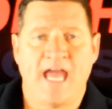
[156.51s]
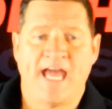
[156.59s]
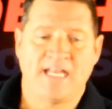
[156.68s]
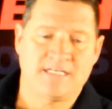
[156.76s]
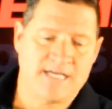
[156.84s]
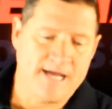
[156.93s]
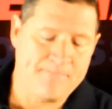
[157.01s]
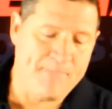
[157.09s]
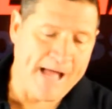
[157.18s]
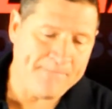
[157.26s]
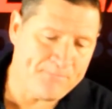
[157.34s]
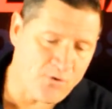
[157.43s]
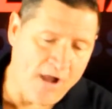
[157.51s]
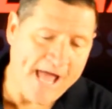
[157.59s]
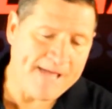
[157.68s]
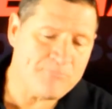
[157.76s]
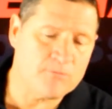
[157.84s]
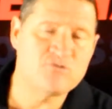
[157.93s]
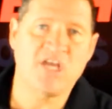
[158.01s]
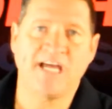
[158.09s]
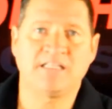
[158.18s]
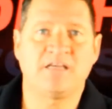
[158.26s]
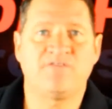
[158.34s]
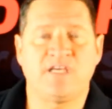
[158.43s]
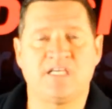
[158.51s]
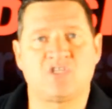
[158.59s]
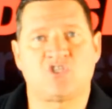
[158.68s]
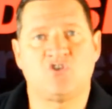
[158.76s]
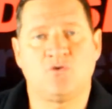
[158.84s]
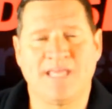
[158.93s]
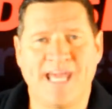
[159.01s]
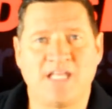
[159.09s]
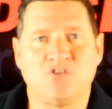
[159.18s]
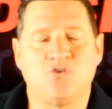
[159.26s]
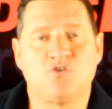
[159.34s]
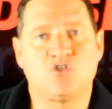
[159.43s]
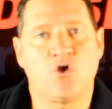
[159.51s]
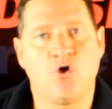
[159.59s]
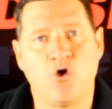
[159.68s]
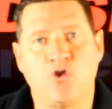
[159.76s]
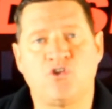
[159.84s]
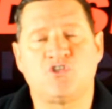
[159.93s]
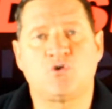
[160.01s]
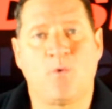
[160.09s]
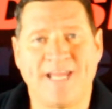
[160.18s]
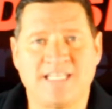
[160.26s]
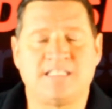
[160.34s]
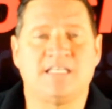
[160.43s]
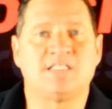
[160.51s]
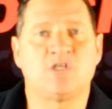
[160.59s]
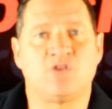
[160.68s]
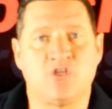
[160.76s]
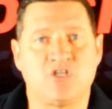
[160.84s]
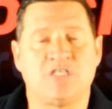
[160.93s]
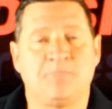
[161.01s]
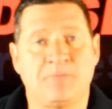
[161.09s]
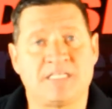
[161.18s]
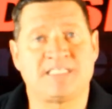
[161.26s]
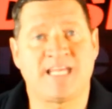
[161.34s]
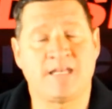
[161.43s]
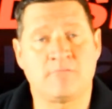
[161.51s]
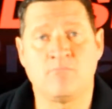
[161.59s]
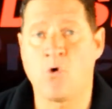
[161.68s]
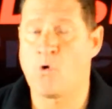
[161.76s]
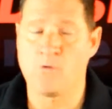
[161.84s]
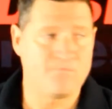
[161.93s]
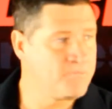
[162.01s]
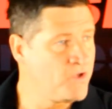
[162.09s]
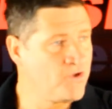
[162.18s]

and uh, my prime objective is to get you to earn 20 to 30% more,